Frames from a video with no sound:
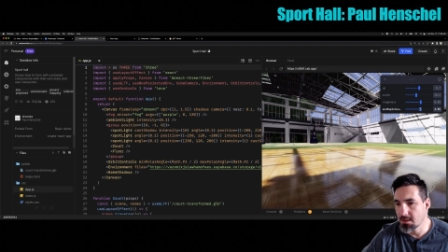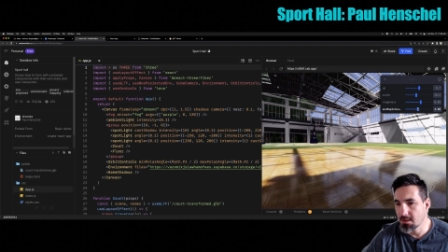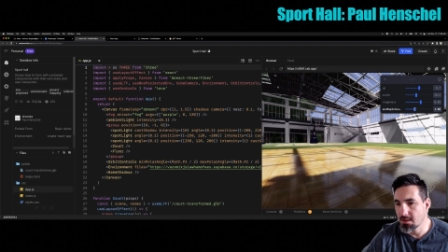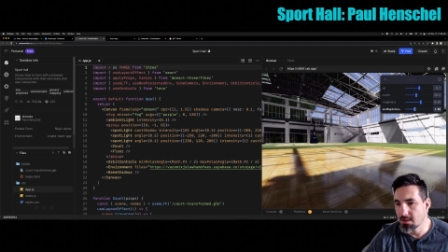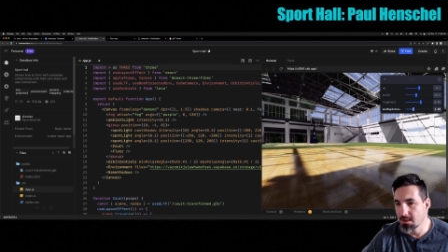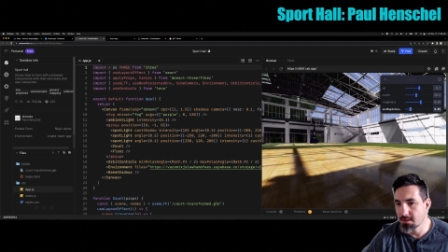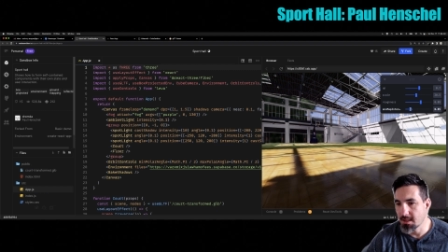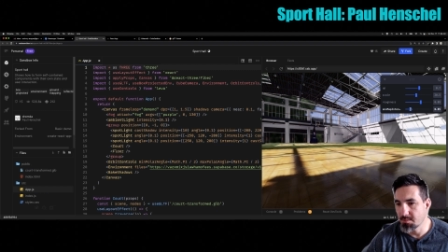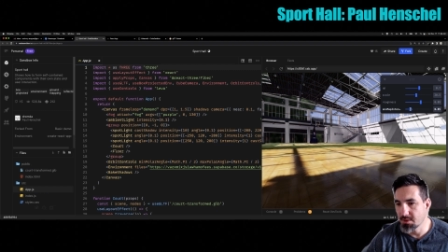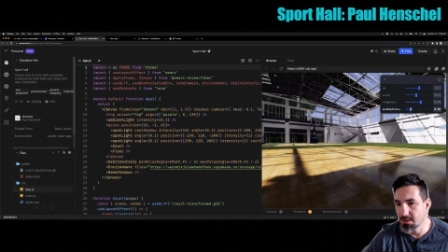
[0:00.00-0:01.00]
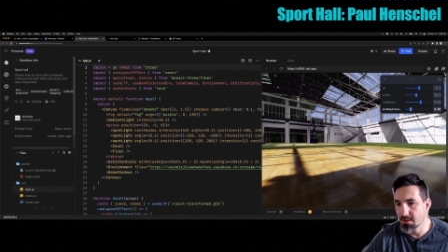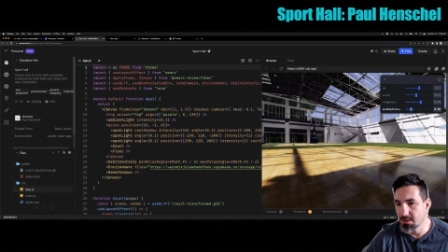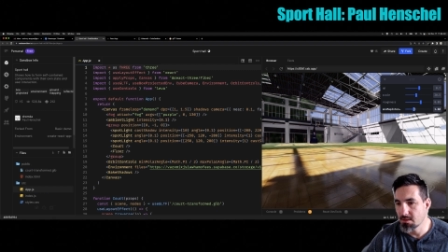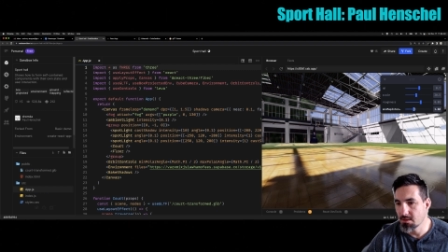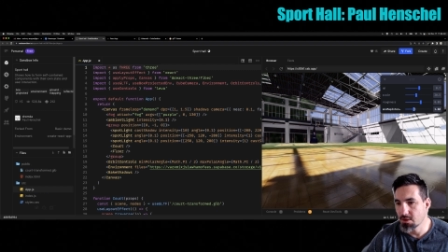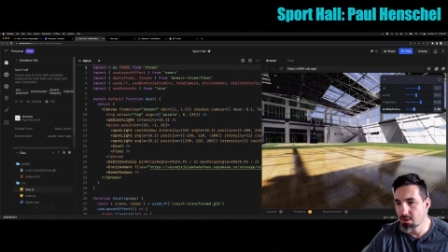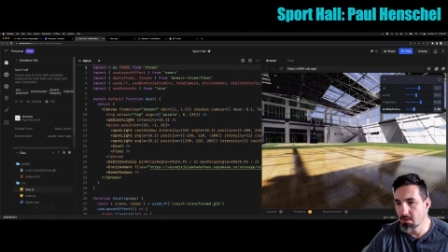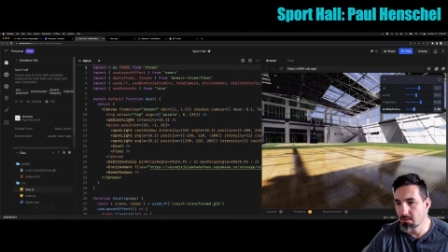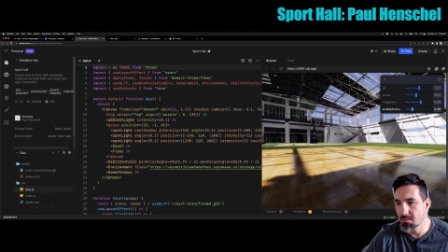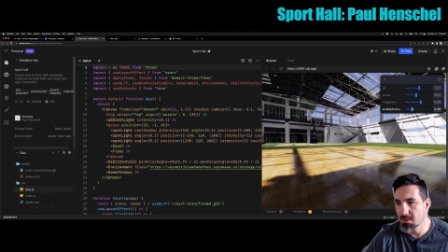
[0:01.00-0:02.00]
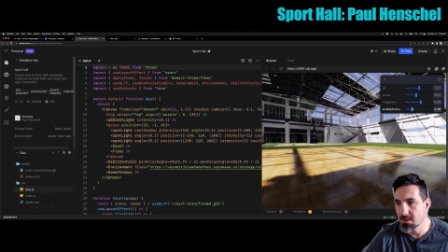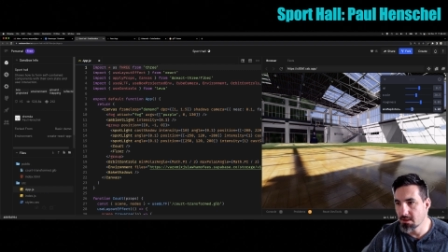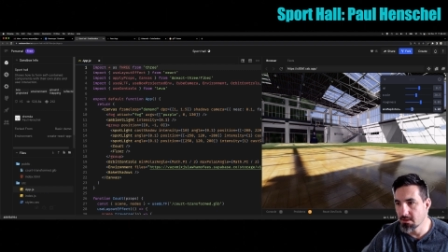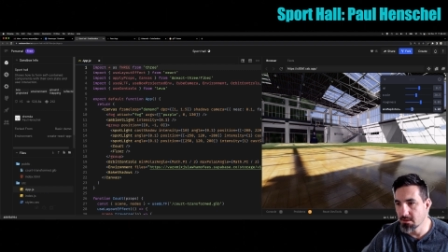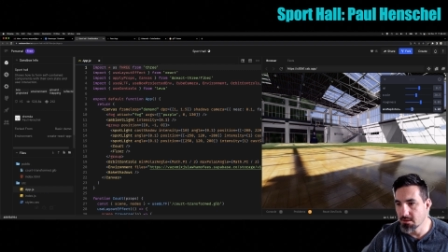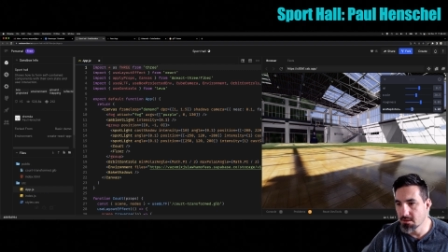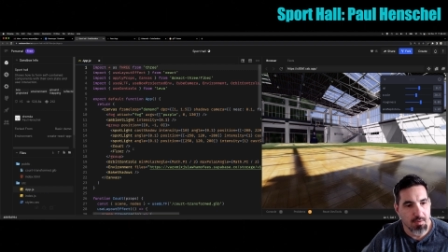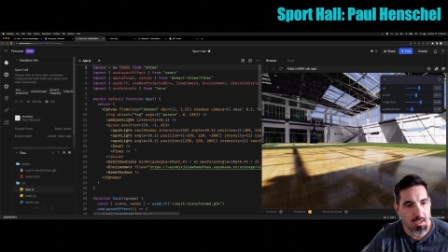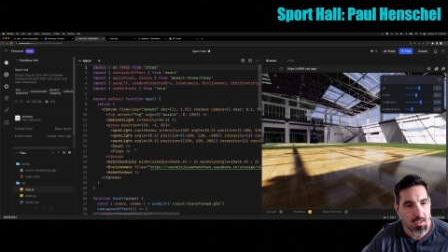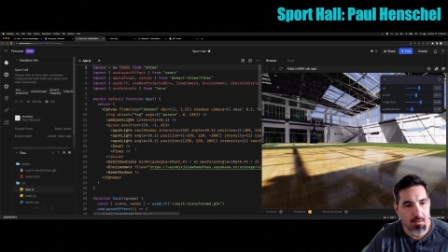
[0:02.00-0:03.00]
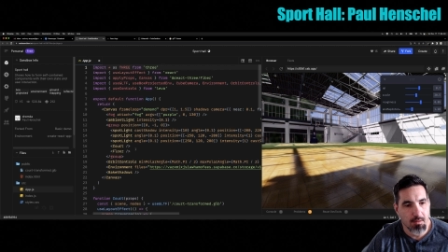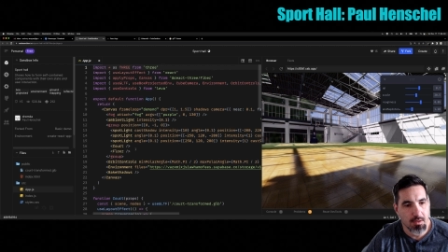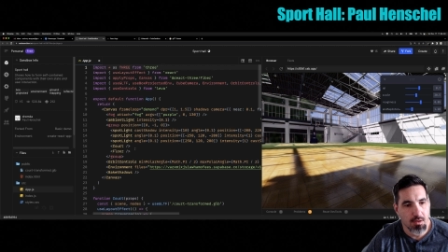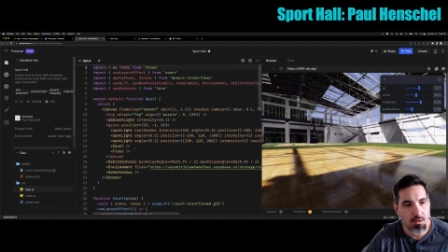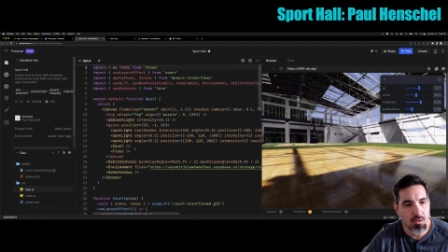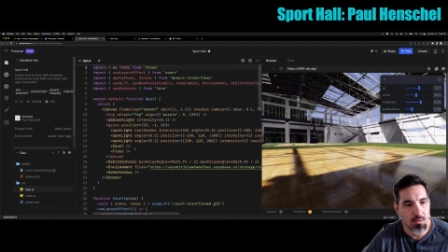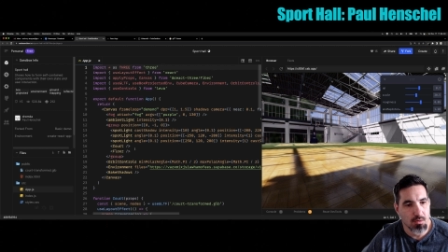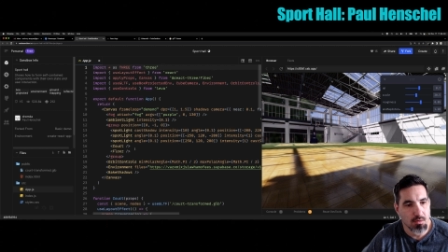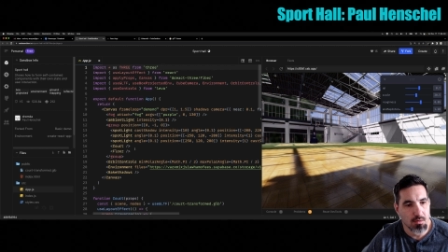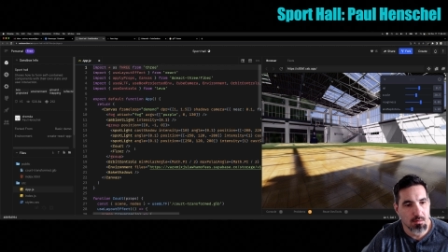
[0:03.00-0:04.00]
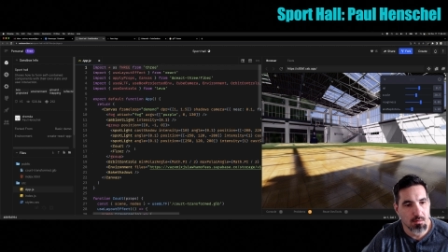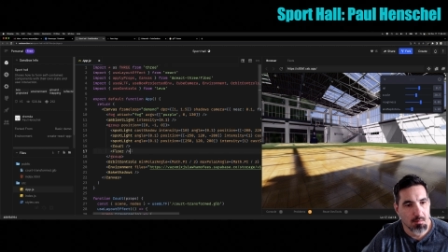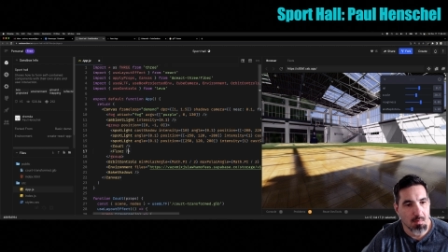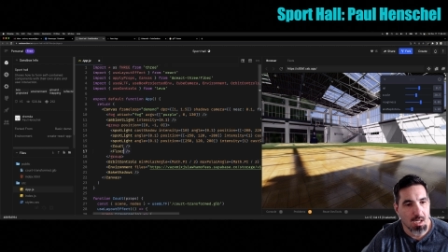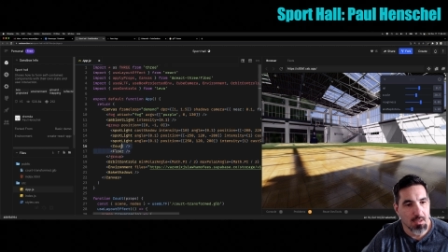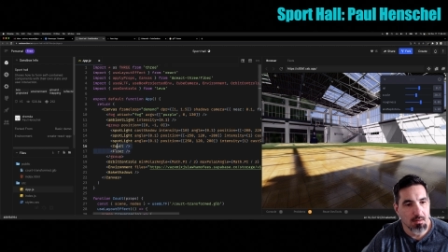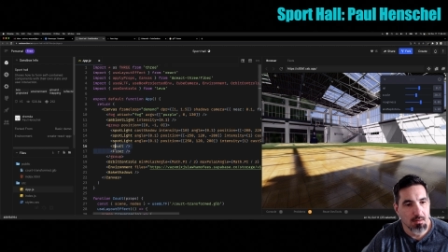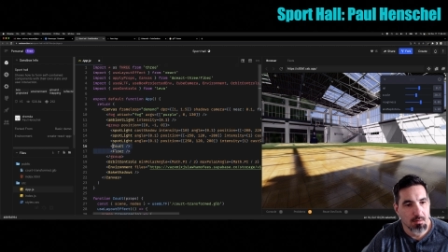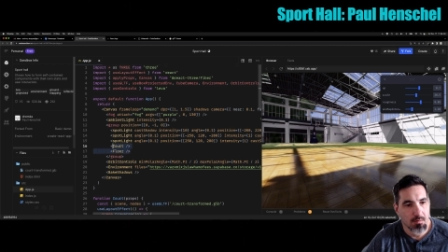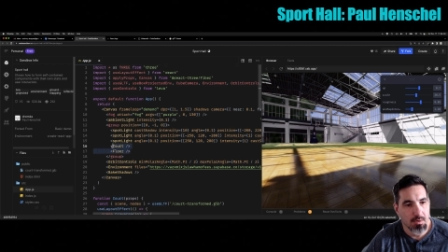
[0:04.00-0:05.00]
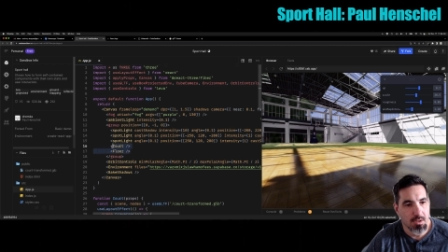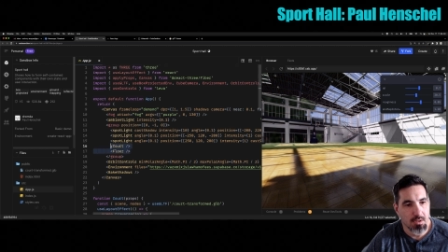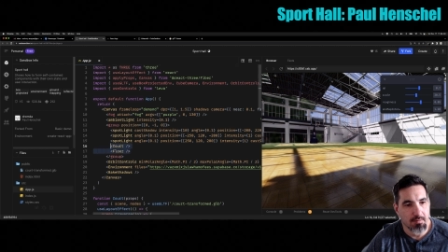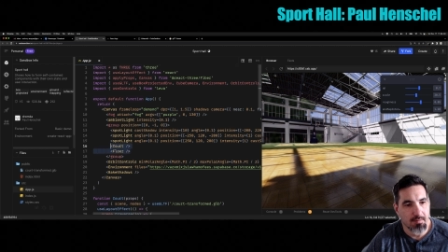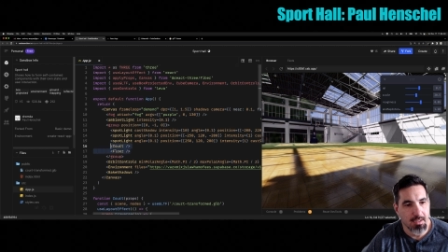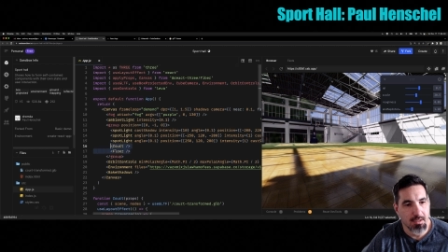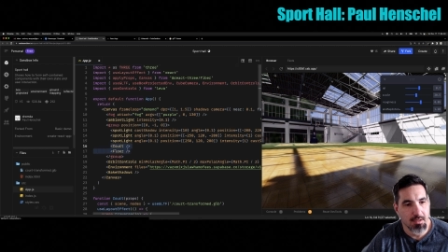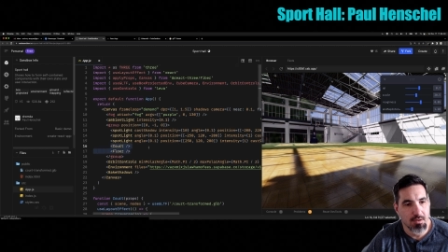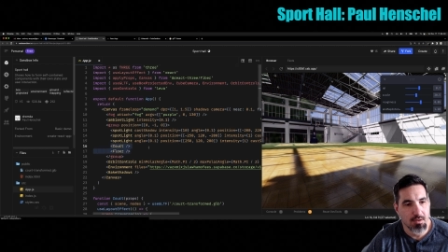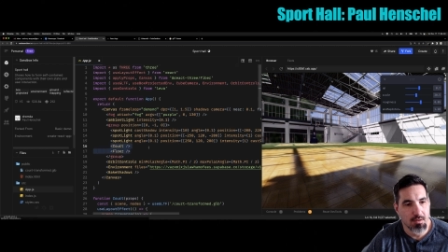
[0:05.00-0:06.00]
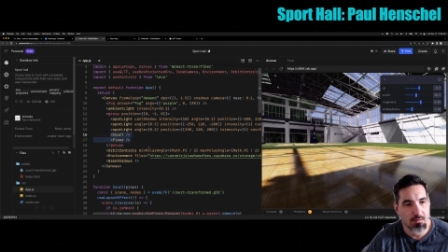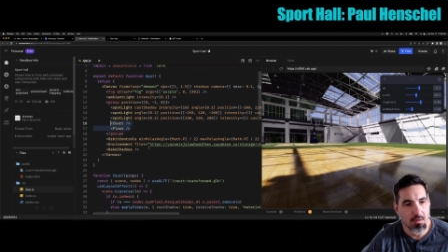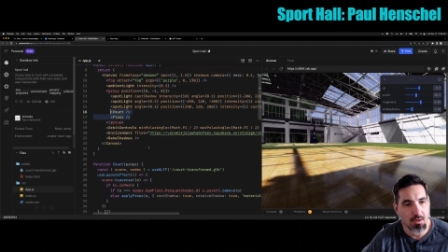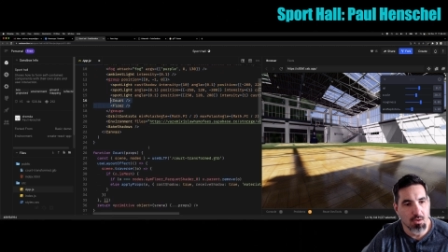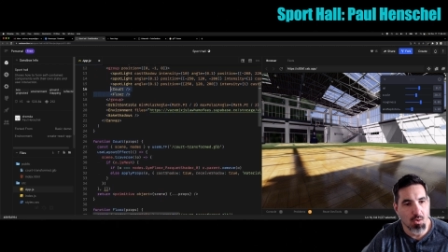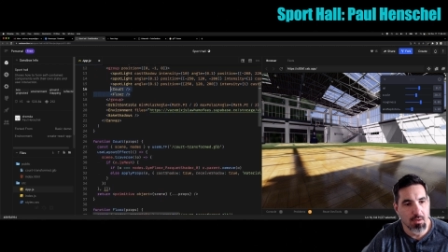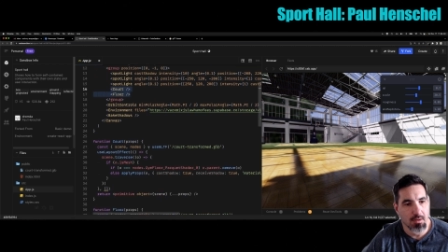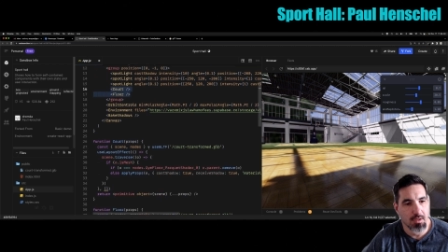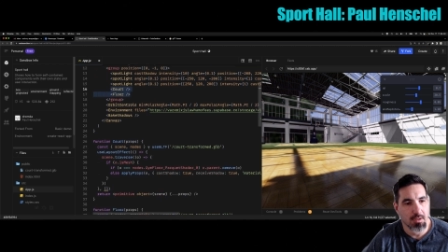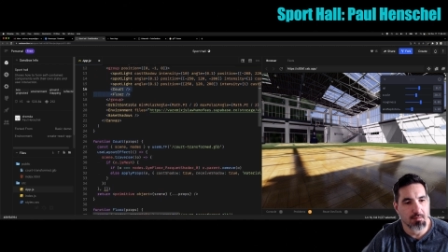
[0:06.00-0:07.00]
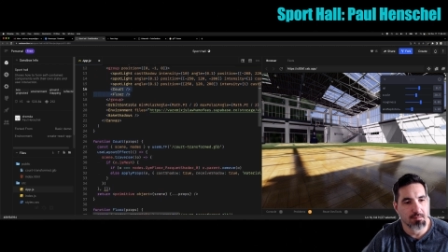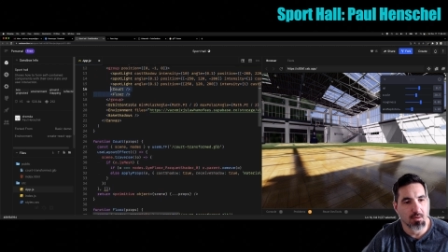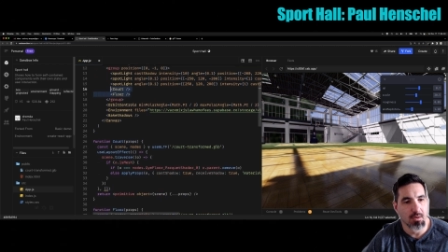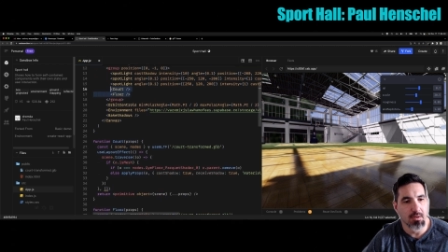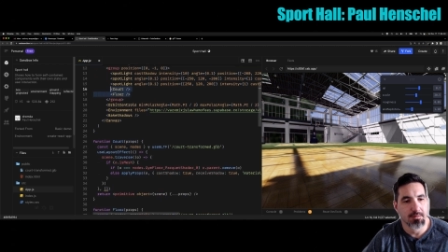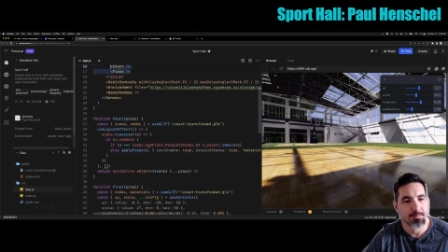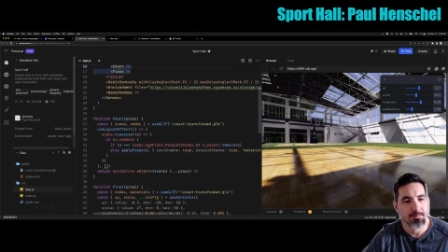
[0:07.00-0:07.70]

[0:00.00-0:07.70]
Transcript: in this example, it's showing materials. Got our usual model, which is divided into a court and a floor.